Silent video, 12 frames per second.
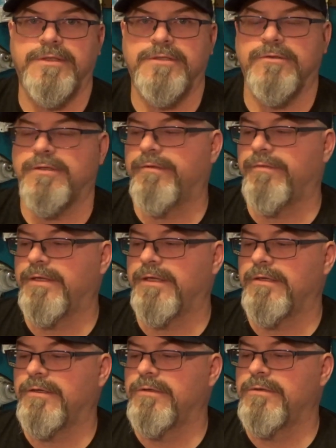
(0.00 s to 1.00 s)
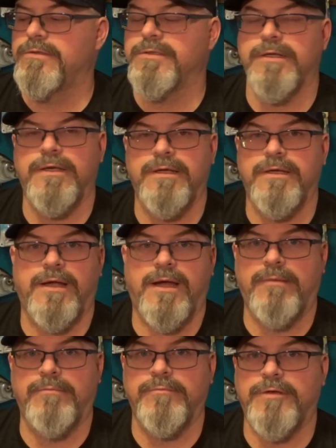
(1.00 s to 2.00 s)
This will definitely get used, and
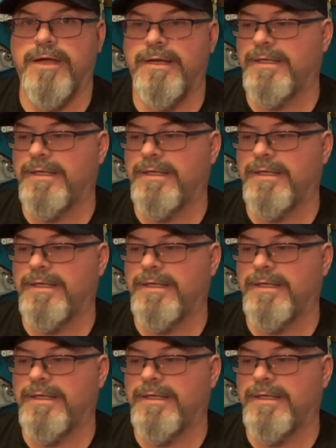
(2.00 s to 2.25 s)
I'm glad